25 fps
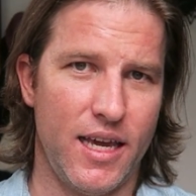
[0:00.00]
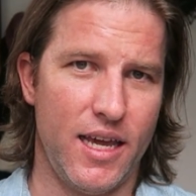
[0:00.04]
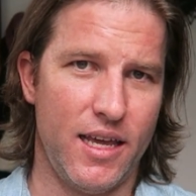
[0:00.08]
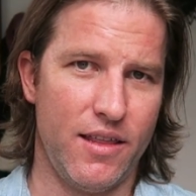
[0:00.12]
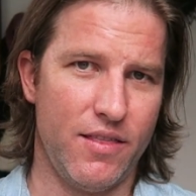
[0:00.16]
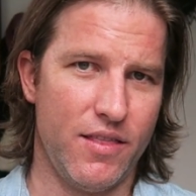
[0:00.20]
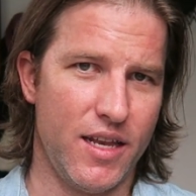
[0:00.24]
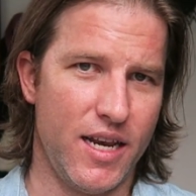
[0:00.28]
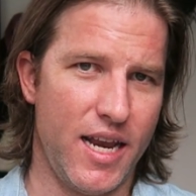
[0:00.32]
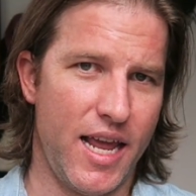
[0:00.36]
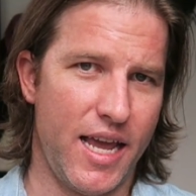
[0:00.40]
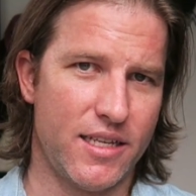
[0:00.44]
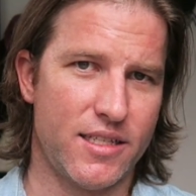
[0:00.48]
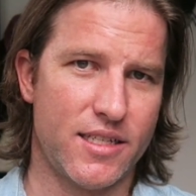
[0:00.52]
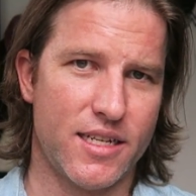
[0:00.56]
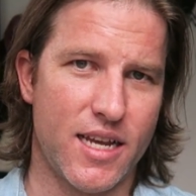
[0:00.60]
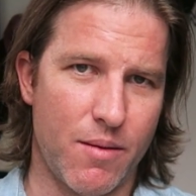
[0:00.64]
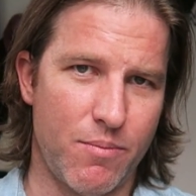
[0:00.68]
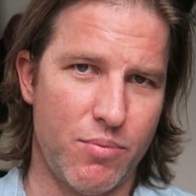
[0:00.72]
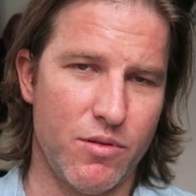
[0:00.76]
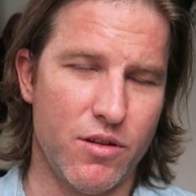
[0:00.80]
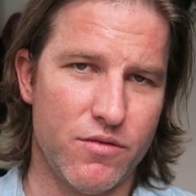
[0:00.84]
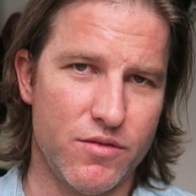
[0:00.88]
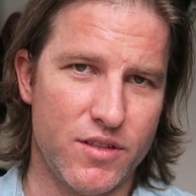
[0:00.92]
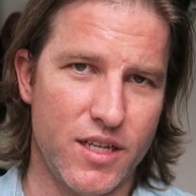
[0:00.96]
in the next
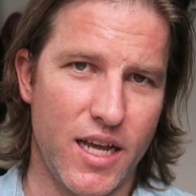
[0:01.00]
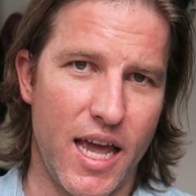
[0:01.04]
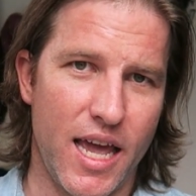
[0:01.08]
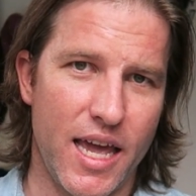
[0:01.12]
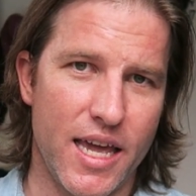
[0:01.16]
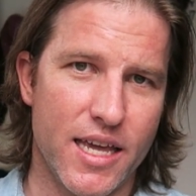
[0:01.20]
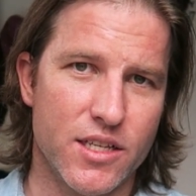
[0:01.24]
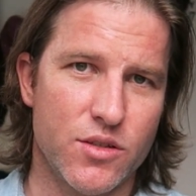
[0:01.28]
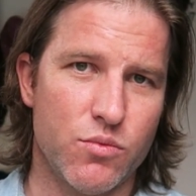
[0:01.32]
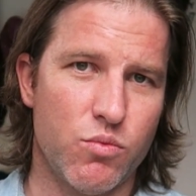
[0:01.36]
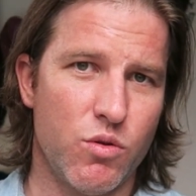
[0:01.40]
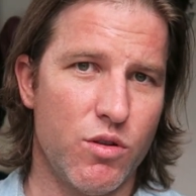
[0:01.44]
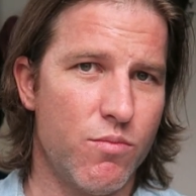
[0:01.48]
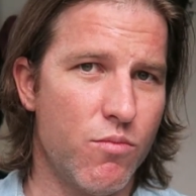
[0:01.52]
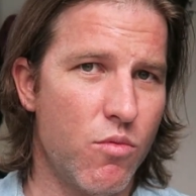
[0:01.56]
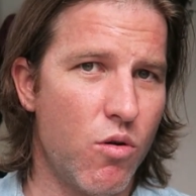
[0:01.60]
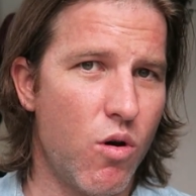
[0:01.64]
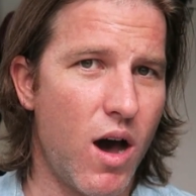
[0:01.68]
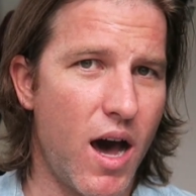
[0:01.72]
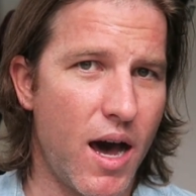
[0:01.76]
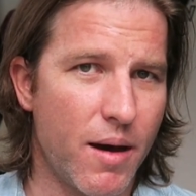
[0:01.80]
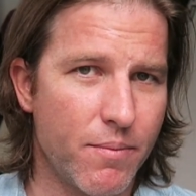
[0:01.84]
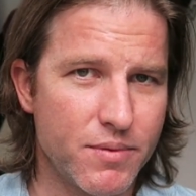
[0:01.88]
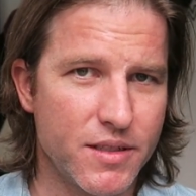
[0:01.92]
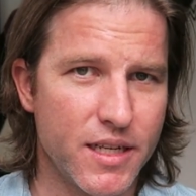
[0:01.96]
couple of days with
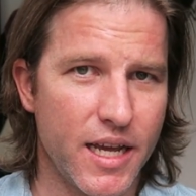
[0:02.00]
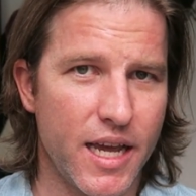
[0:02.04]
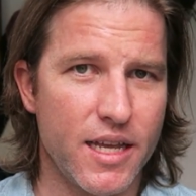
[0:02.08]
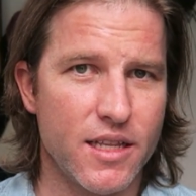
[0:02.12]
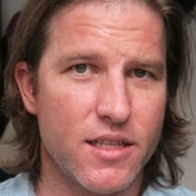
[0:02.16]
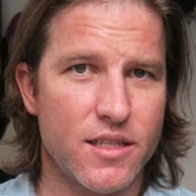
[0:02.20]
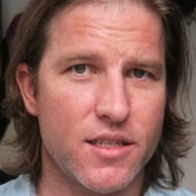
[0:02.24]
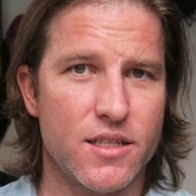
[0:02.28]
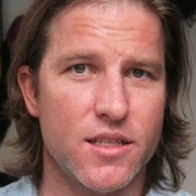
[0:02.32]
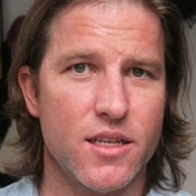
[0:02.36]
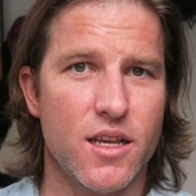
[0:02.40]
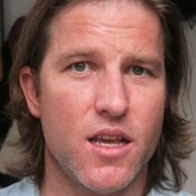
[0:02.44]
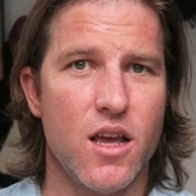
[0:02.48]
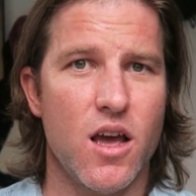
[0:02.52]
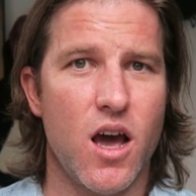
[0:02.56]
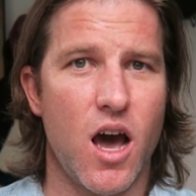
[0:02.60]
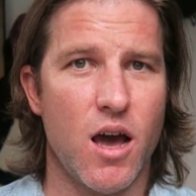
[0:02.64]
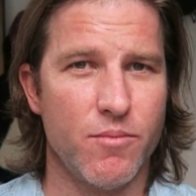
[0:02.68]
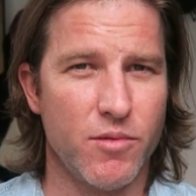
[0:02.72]
more updates.